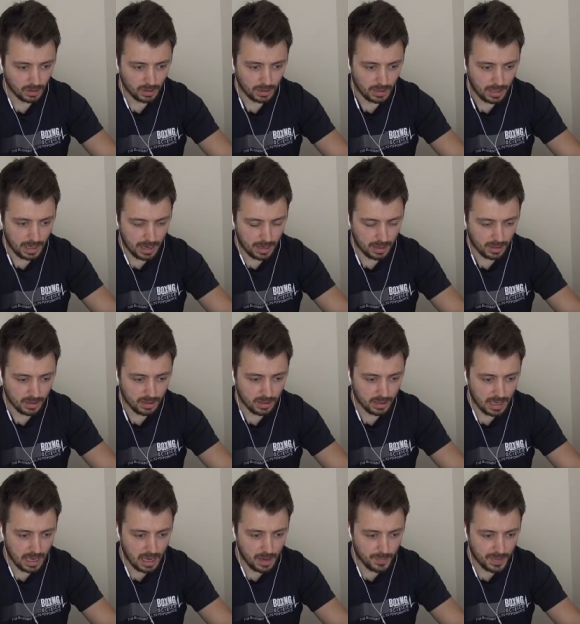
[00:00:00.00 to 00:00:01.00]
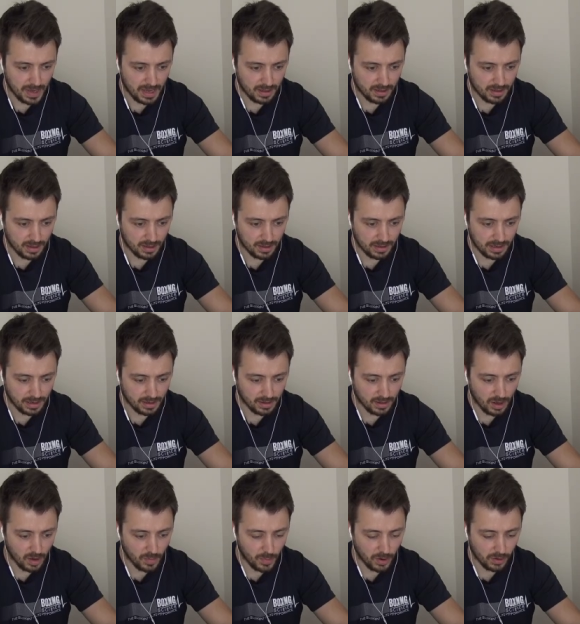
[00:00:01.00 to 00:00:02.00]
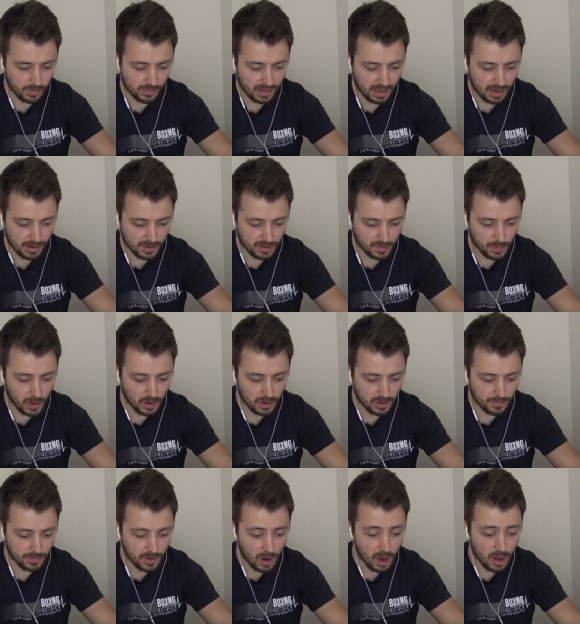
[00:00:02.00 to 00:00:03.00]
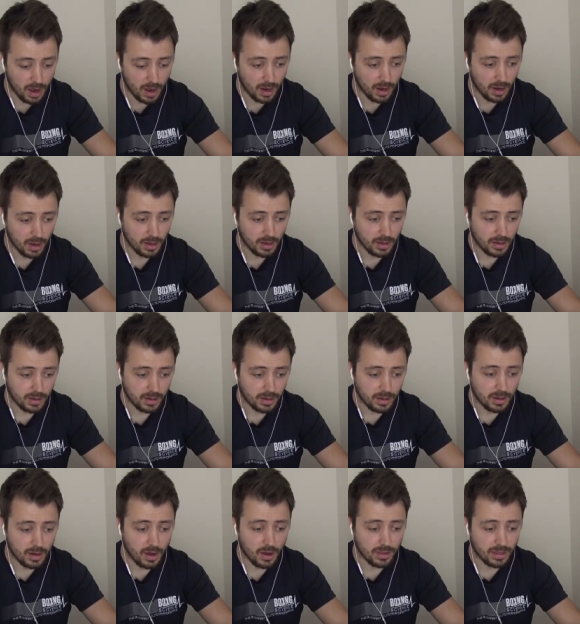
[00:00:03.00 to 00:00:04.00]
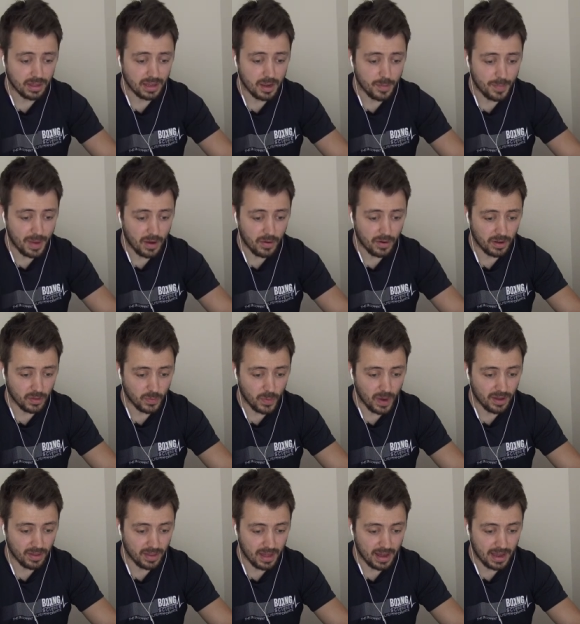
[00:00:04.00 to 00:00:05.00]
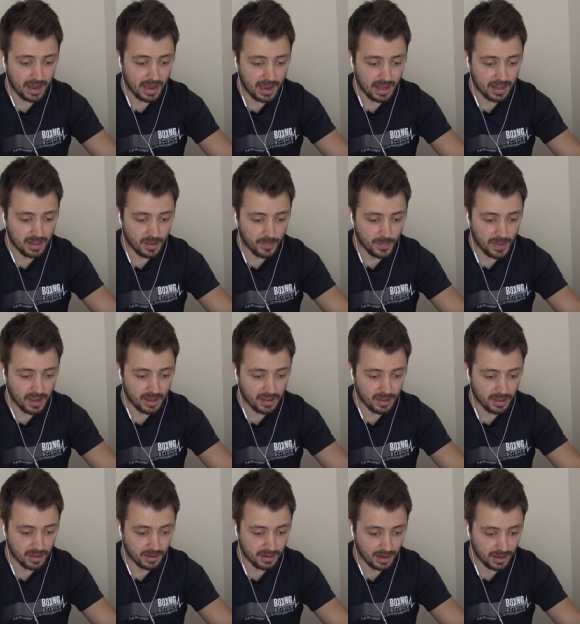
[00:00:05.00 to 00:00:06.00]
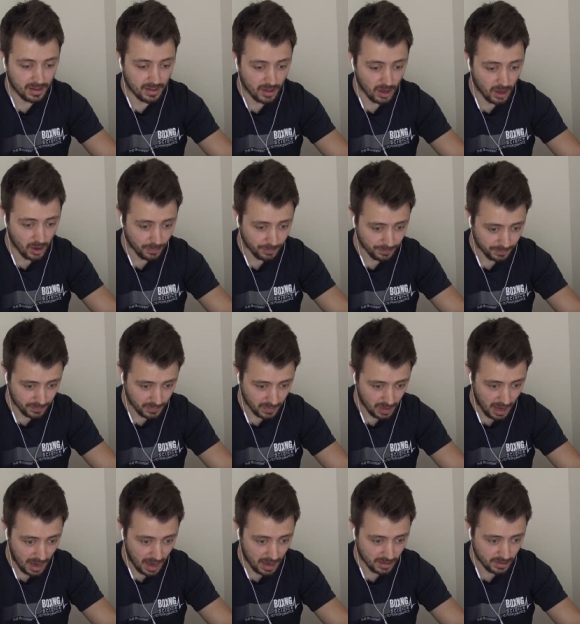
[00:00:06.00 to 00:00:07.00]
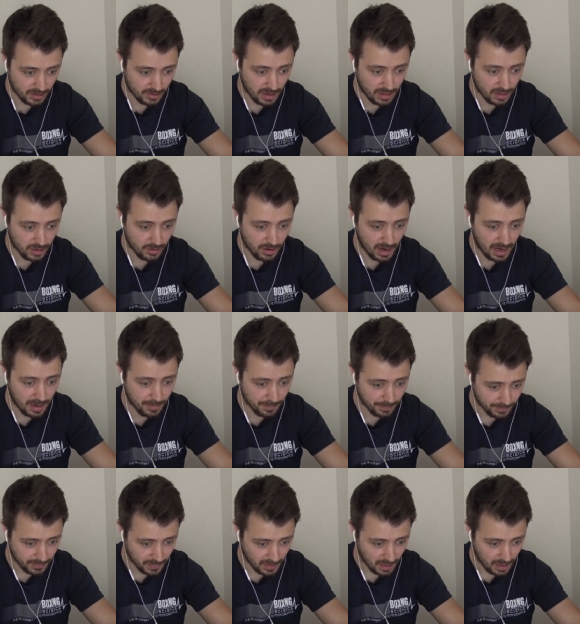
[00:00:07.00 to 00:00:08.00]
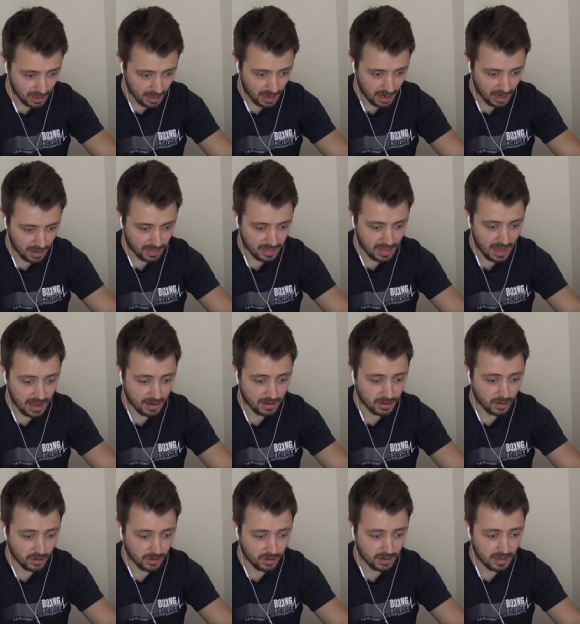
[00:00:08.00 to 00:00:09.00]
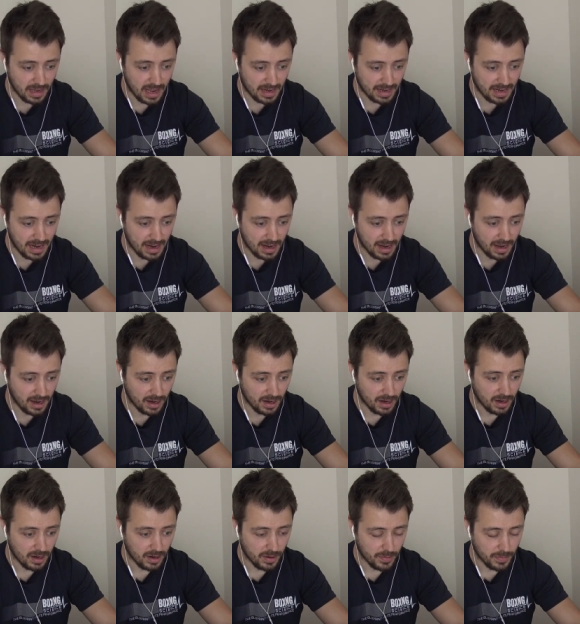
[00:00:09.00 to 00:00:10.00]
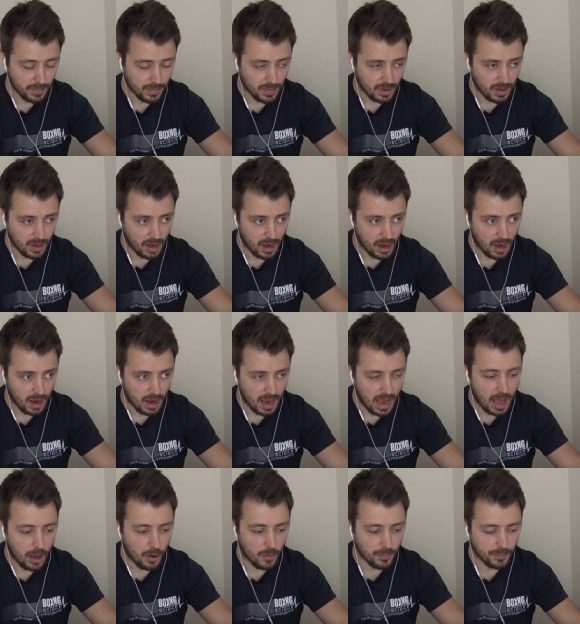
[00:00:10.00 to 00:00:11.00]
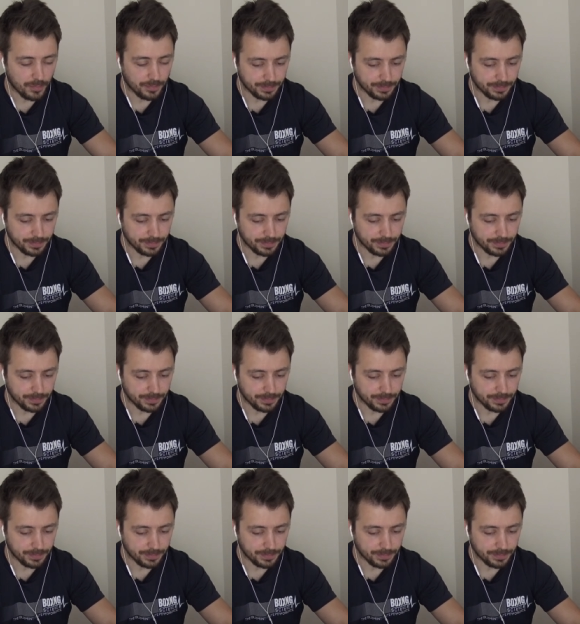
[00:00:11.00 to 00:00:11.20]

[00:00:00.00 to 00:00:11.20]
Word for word: Yeah, it's a key piece of the jigsaw, but that's what you've got to you've got to think about as well. That it is a piece of the jigsaw, uh, strength training, and that should like kind of uh, help